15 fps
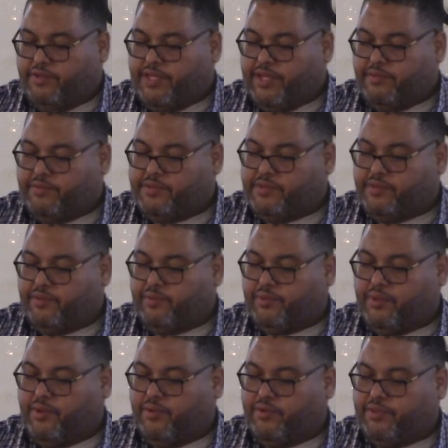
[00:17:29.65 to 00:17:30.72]
that it was no
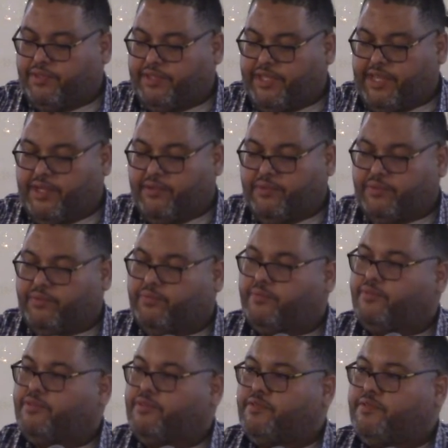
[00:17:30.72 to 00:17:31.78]
longer legal
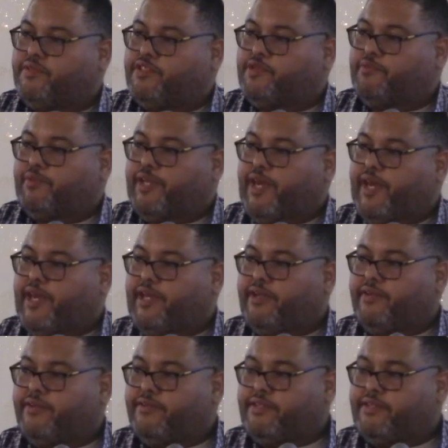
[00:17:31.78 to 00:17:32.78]
to display